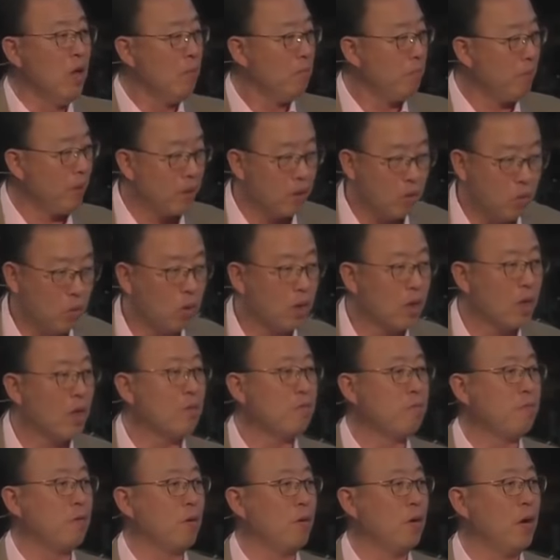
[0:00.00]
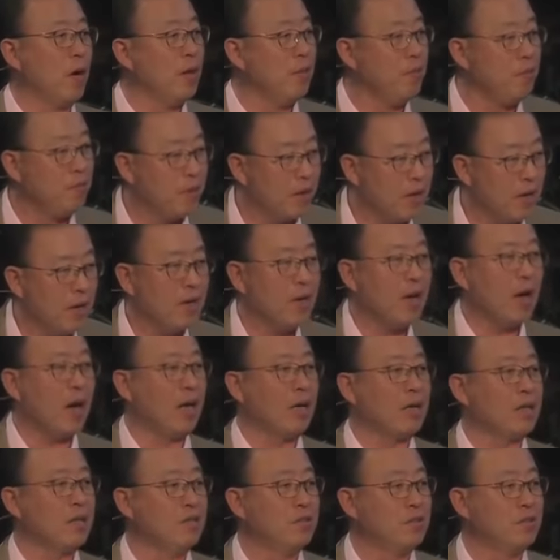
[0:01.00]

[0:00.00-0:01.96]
better whatever, and then I can